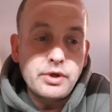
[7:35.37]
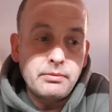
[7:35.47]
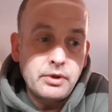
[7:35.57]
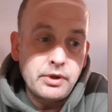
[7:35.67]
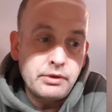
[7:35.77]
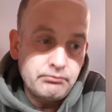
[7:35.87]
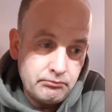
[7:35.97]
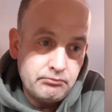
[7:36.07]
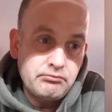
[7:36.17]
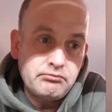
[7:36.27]
I'm going to
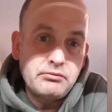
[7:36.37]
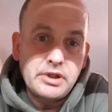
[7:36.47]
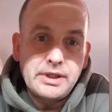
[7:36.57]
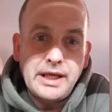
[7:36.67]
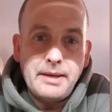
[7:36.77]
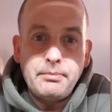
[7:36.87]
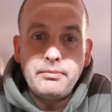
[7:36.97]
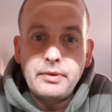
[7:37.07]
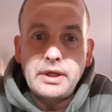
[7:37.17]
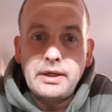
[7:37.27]

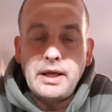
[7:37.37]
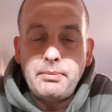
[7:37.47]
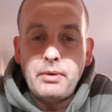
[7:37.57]
keep